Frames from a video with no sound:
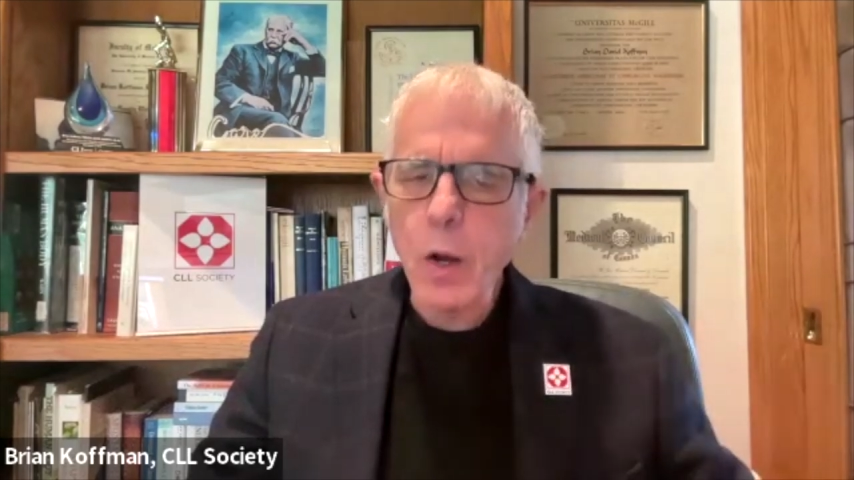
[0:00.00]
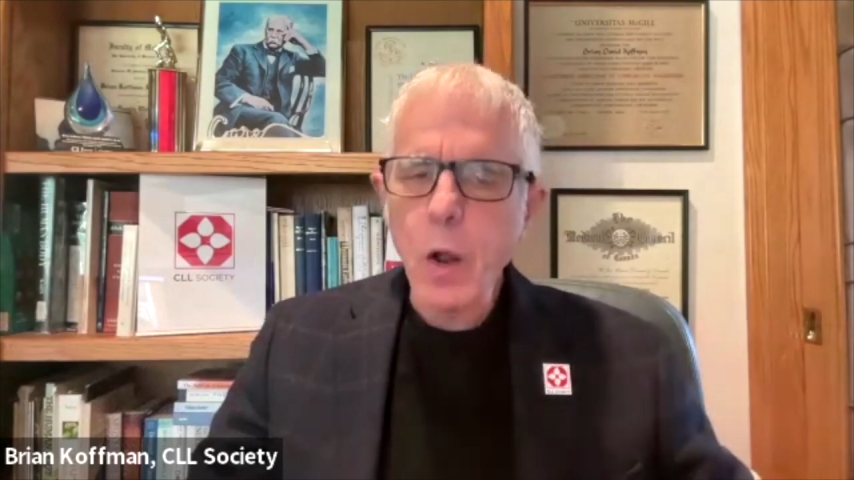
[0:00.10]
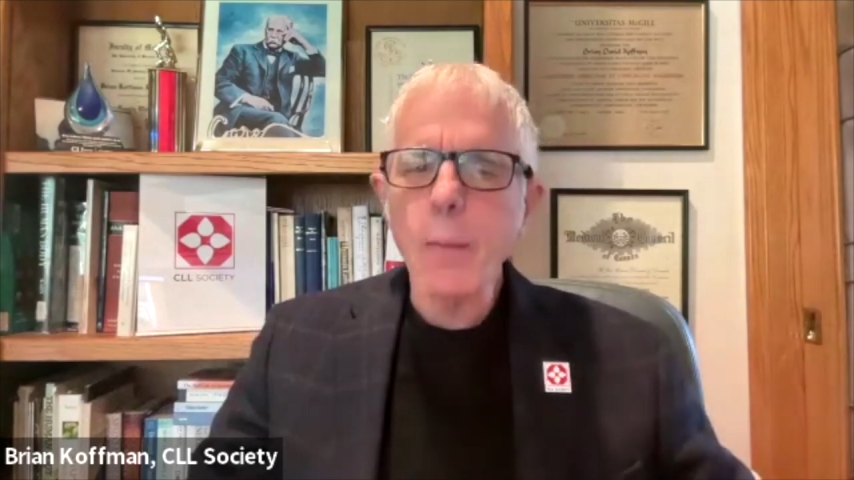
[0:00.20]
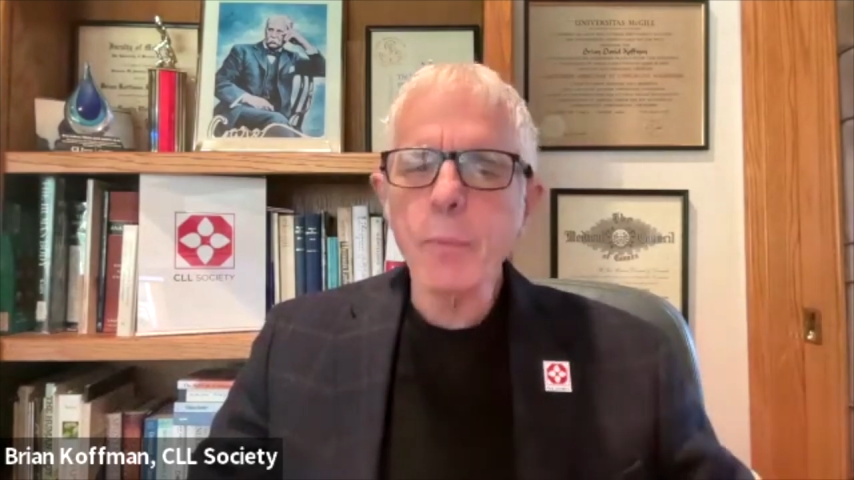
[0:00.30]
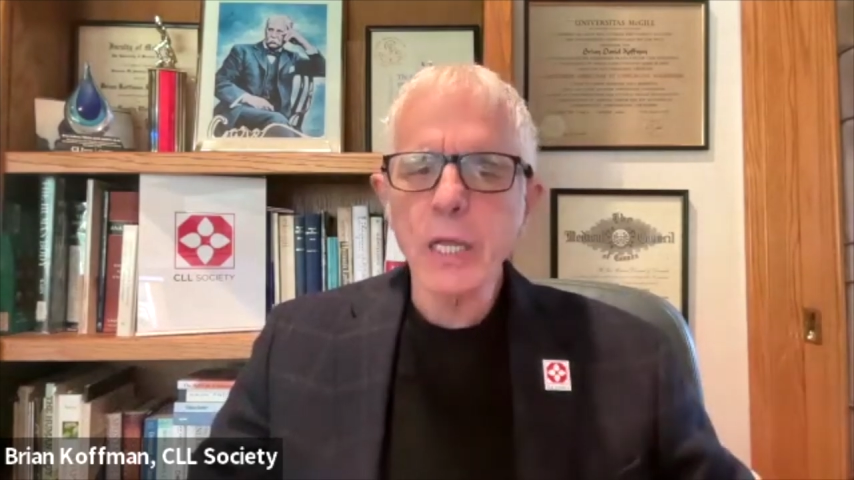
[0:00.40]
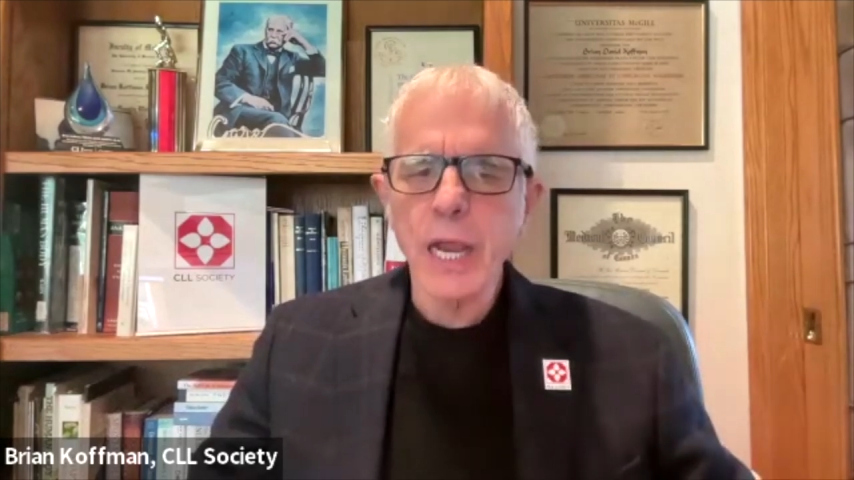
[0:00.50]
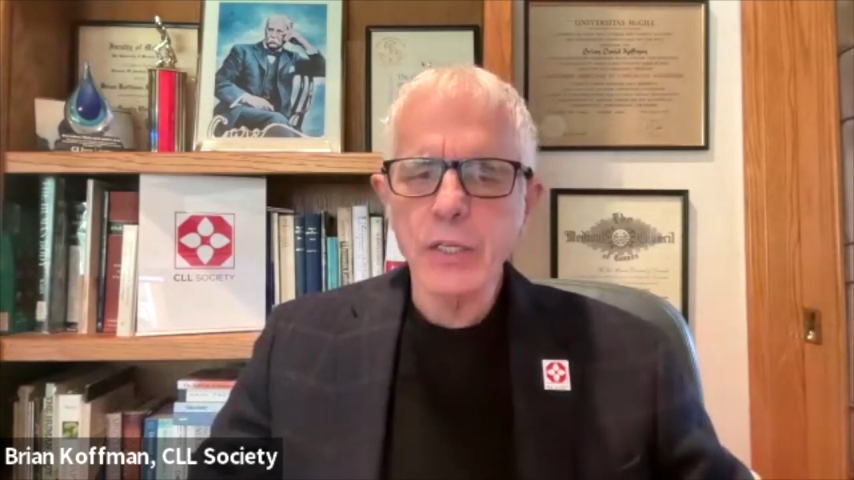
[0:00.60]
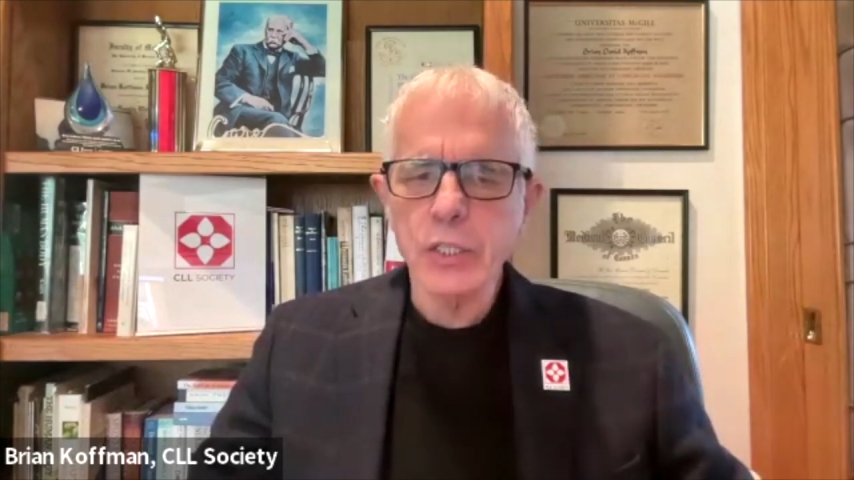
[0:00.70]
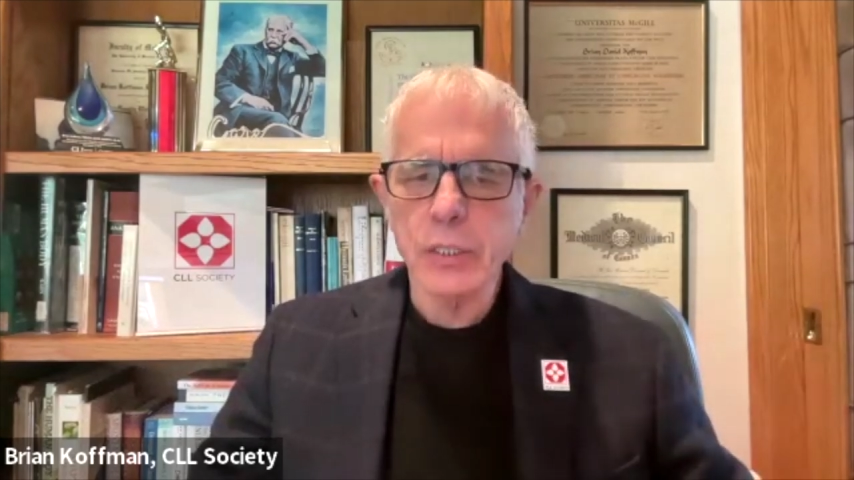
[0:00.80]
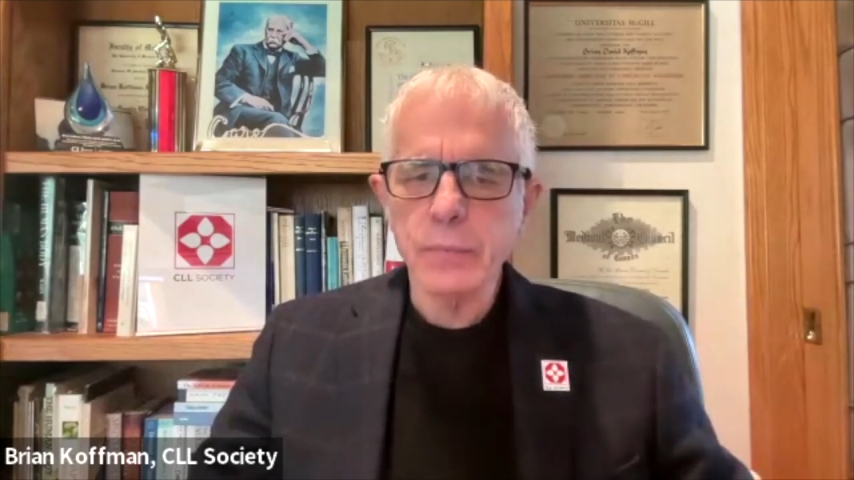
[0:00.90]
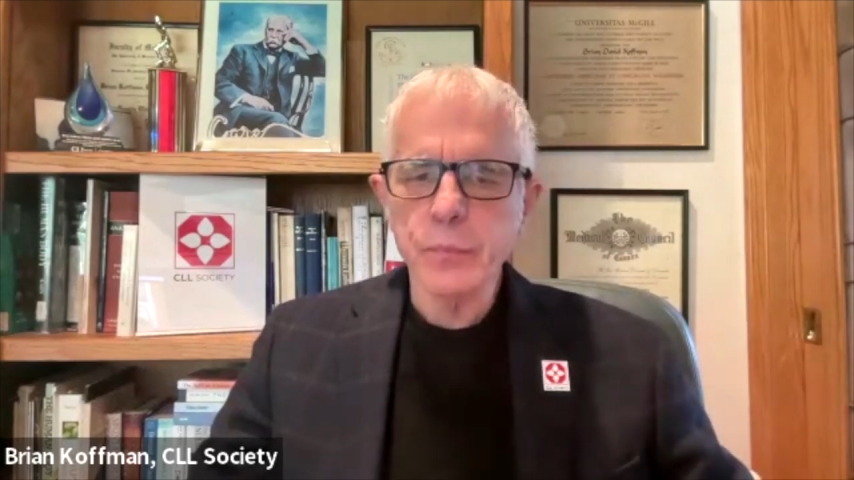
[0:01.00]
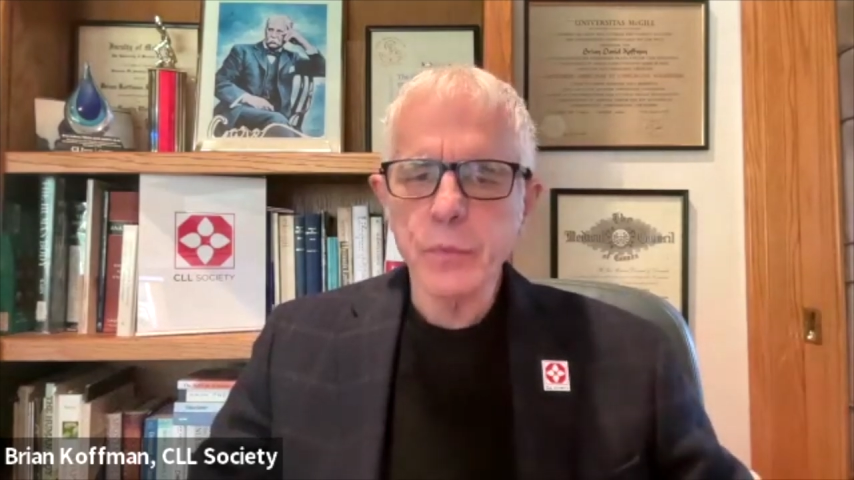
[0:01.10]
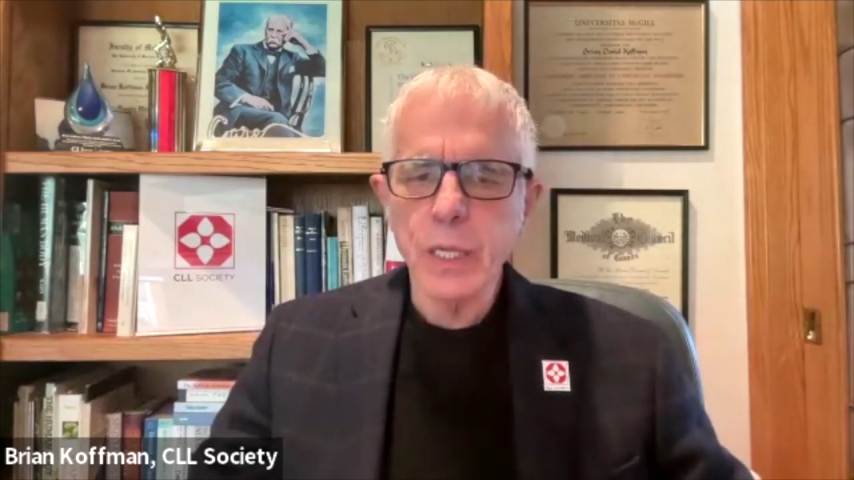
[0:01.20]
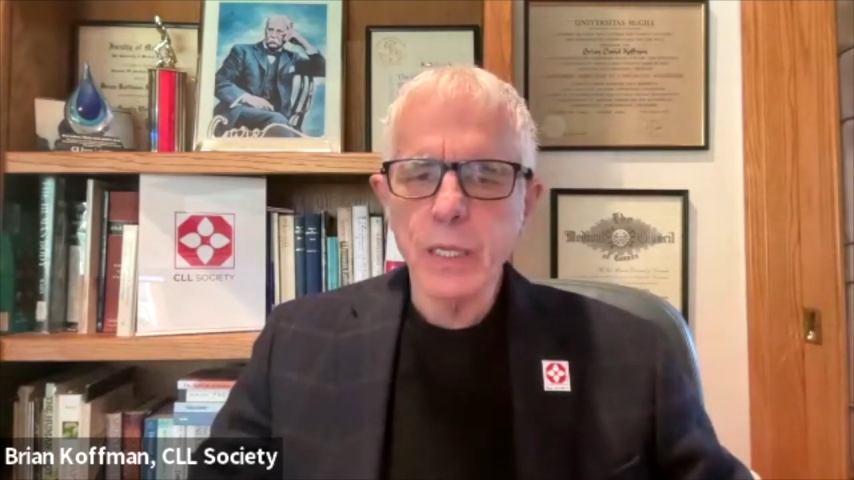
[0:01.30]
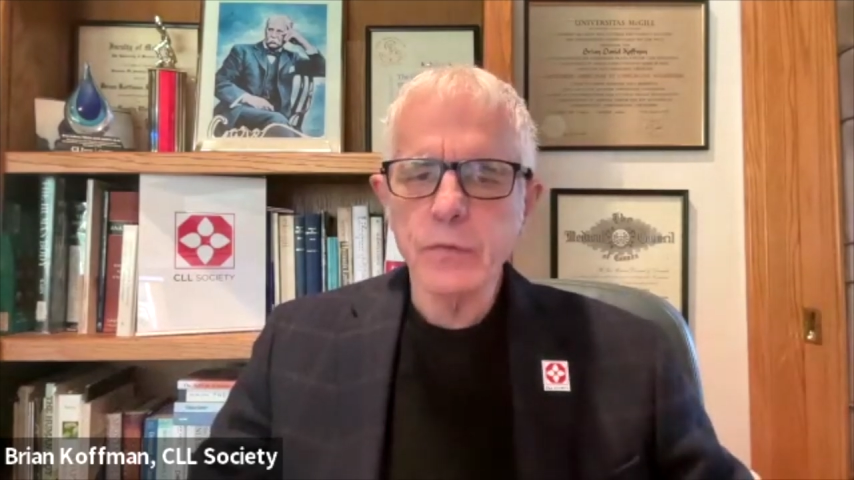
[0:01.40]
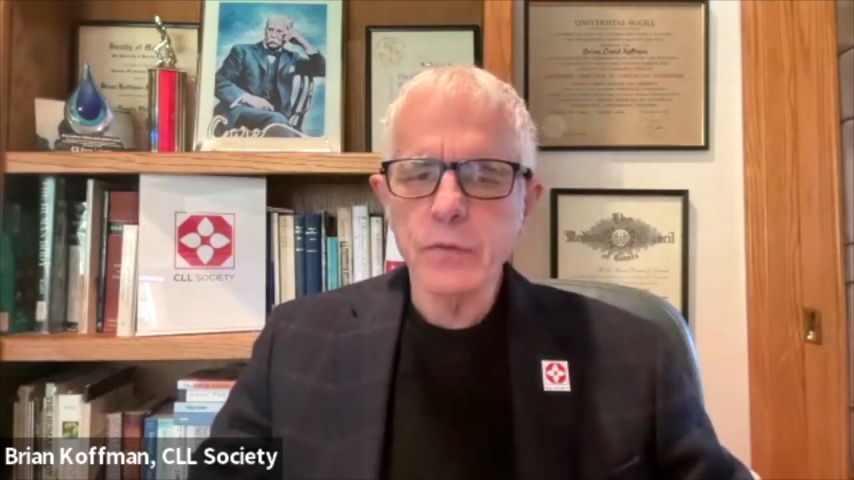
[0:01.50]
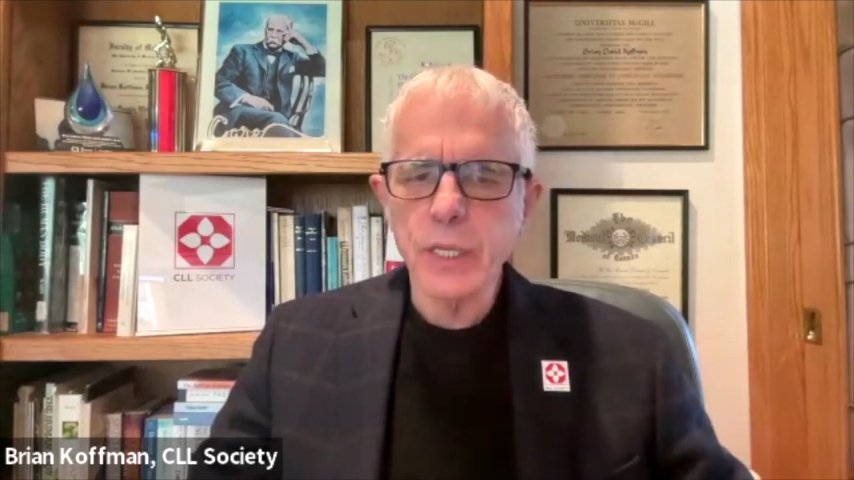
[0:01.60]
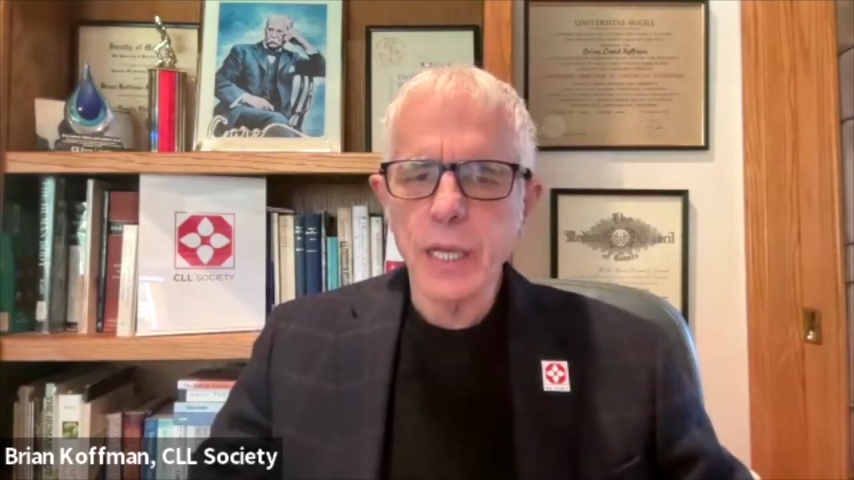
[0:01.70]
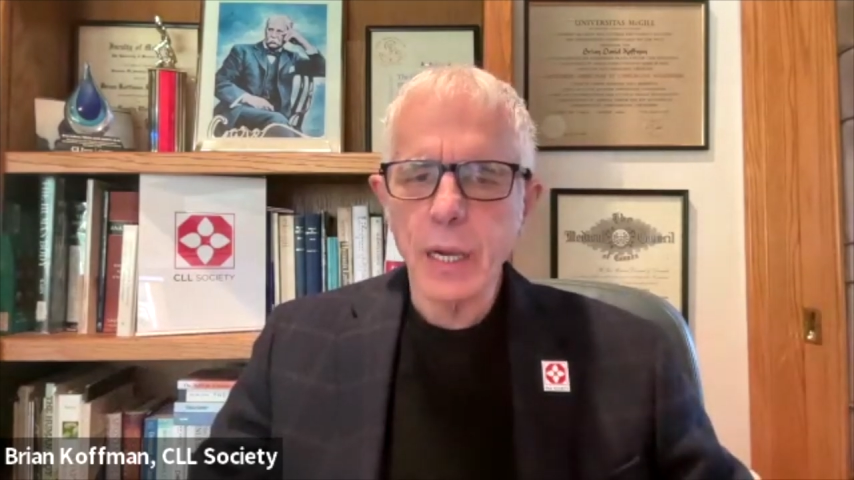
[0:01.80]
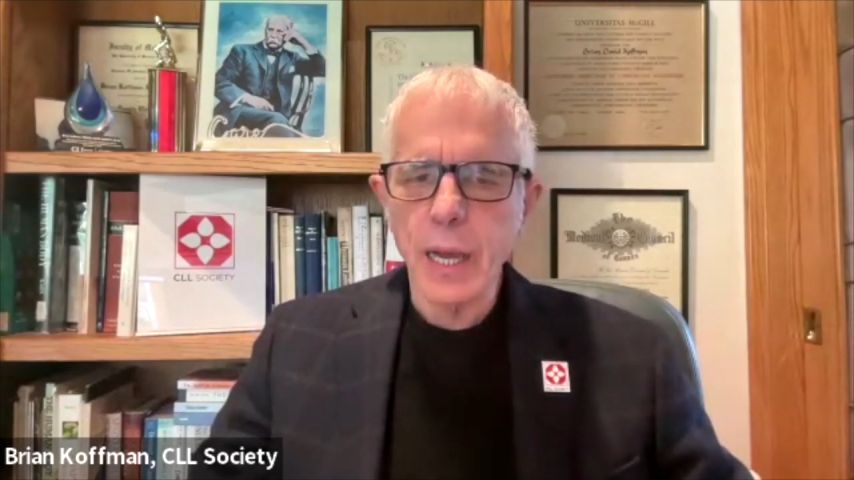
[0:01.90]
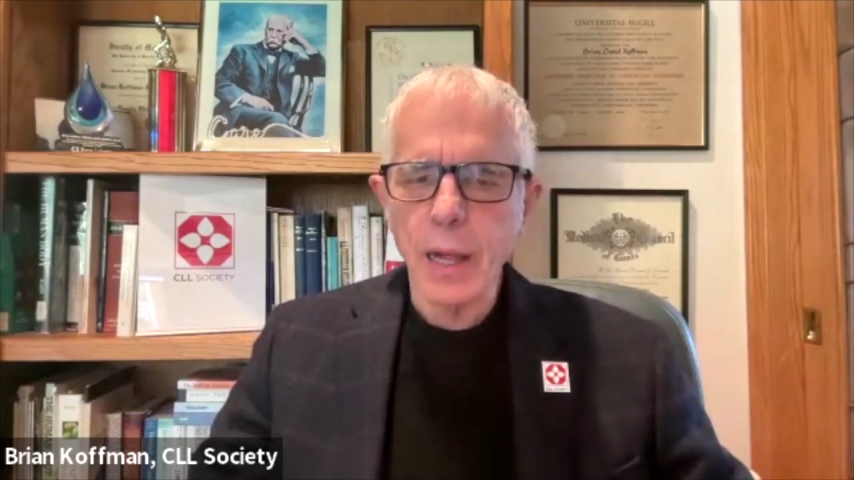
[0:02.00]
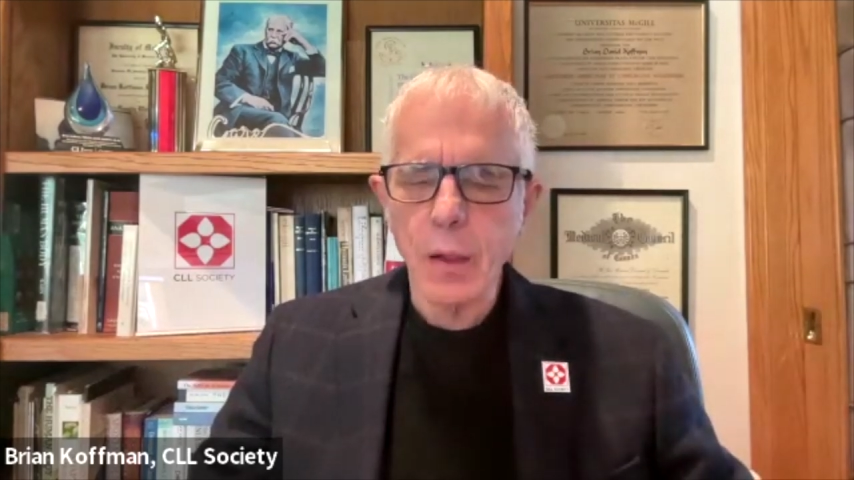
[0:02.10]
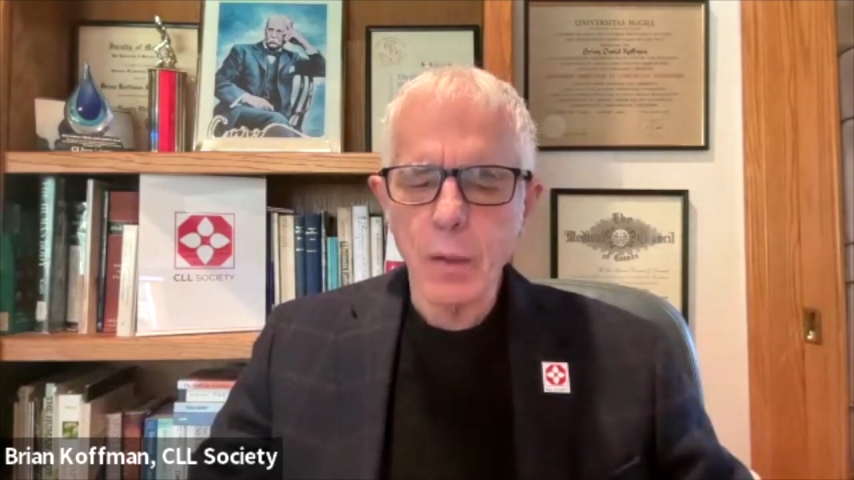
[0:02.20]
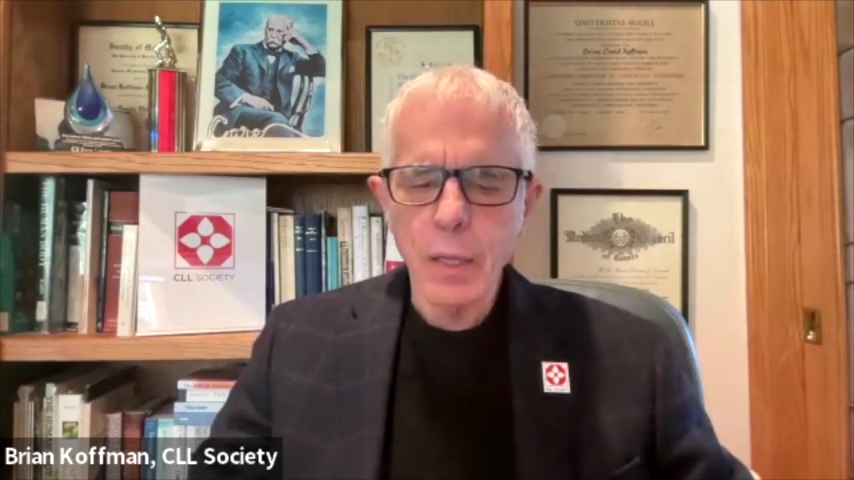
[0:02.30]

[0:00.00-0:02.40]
complication in CLL,